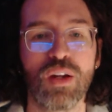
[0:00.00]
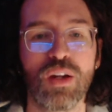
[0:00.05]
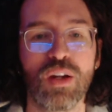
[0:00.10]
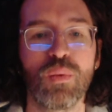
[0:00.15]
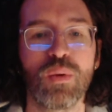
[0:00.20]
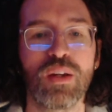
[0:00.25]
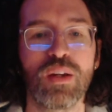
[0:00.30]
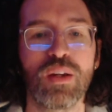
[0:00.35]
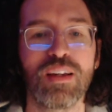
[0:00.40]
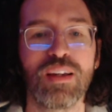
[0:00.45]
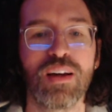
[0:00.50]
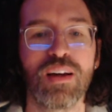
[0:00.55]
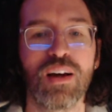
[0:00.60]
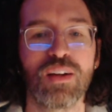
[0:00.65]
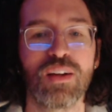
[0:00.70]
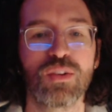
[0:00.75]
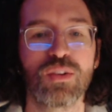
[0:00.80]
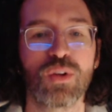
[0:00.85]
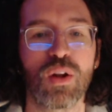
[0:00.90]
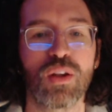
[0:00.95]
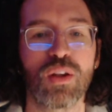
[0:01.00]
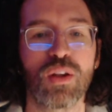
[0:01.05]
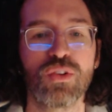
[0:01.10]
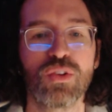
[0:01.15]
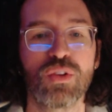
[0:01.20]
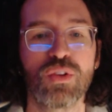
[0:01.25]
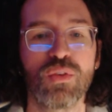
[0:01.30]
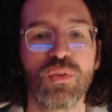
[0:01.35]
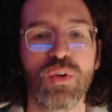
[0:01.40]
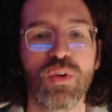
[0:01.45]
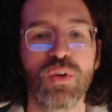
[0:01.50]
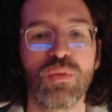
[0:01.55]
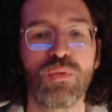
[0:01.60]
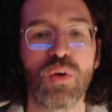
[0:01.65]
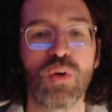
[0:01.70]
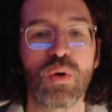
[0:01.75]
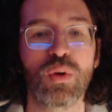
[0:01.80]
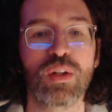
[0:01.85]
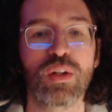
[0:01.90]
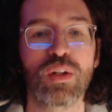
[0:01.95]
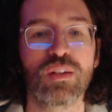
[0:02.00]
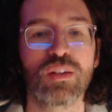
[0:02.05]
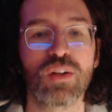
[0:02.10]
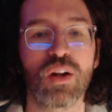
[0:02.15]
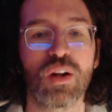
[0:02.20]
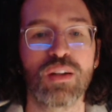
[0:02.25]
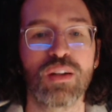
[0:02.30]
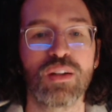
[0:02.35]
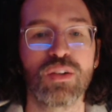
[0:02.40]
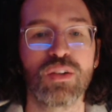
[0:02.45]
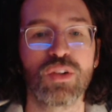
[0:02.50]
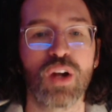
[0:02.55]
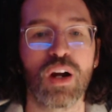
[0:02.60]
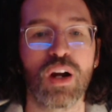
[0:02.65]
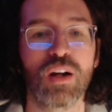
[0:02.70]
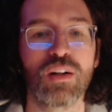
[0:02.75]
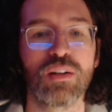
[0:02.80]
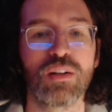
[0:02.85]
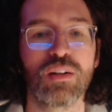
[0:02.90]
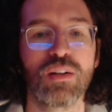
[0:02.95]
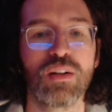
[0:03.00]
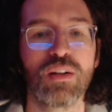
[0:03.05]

We astrologers are very focused on the chart.